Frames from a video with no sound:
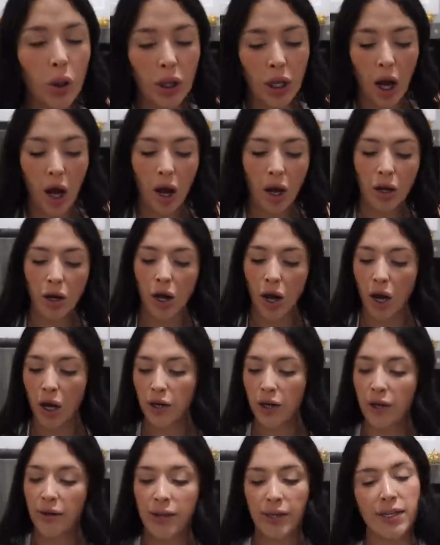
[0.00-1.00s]
long
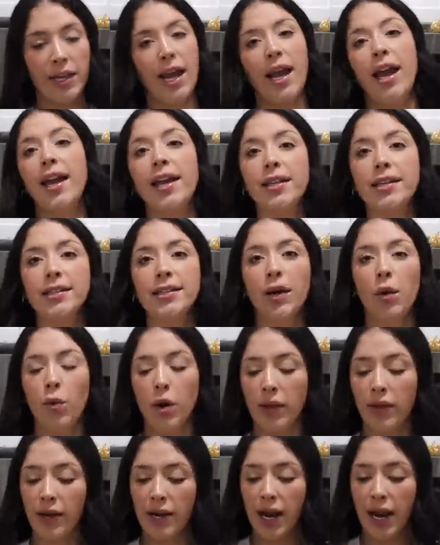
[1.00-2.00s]
gone are the days
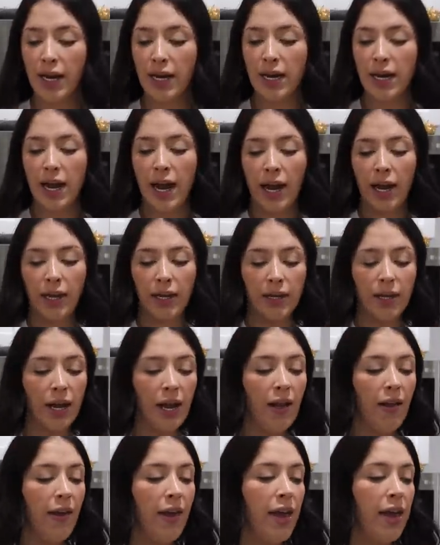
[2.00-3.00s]
where the 99
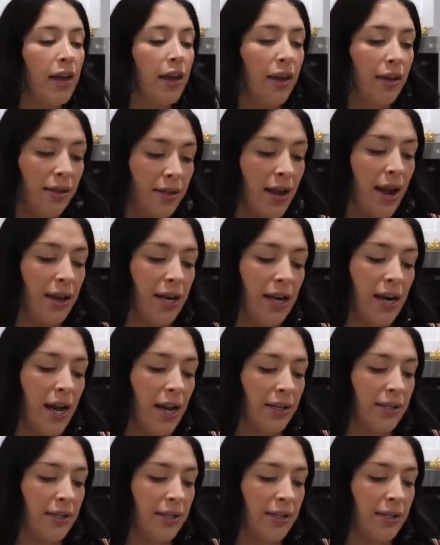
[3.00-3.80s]
is 99